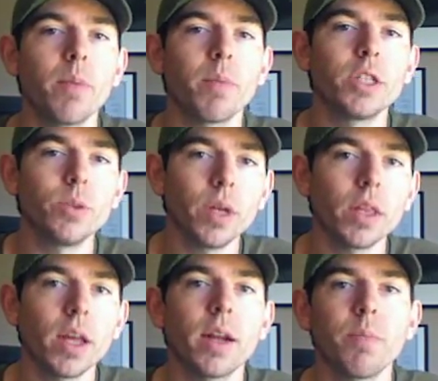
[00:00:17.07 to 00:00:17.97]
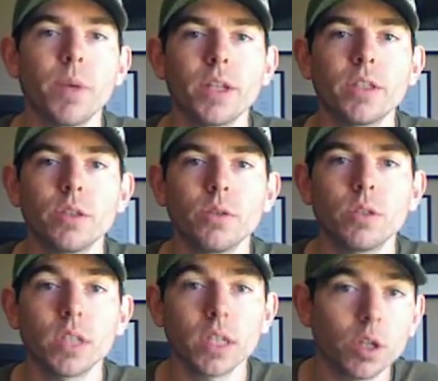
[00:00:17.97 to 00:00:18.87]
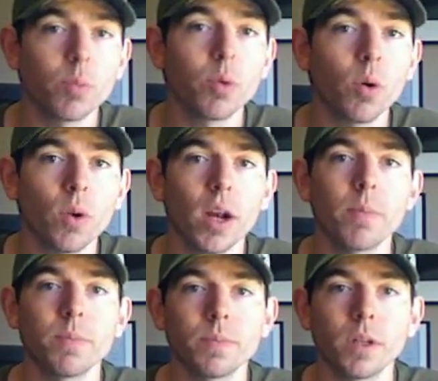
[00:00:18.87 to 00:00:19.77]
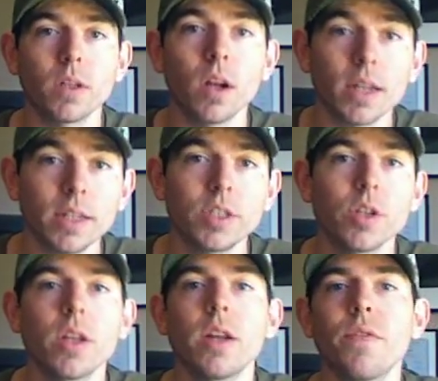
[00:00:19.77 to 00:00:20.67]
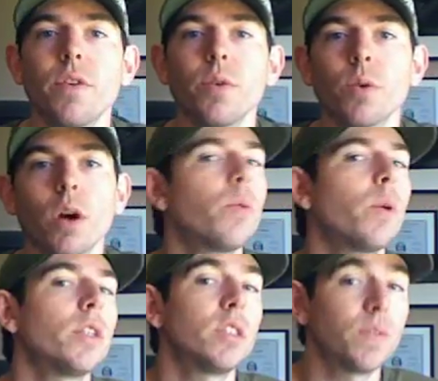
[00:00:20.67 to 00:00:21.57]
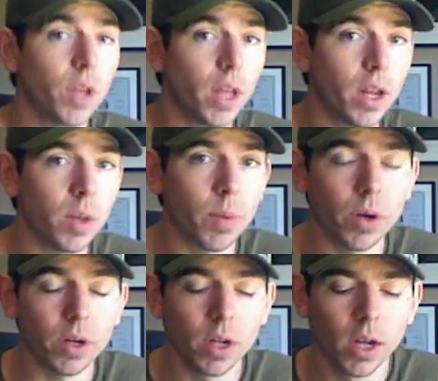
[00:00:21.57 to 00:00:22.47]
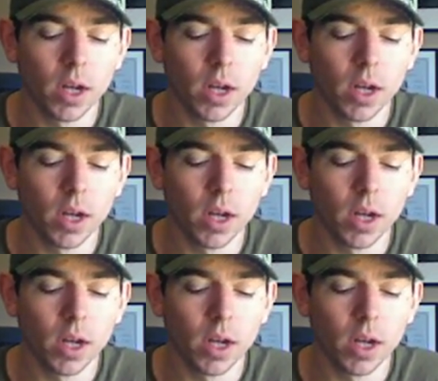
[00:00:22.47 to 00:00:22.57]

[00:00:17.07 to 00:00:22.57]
And by doing that, it makes you stick to your program a lot easier than if you were otherwise just forgetting about it.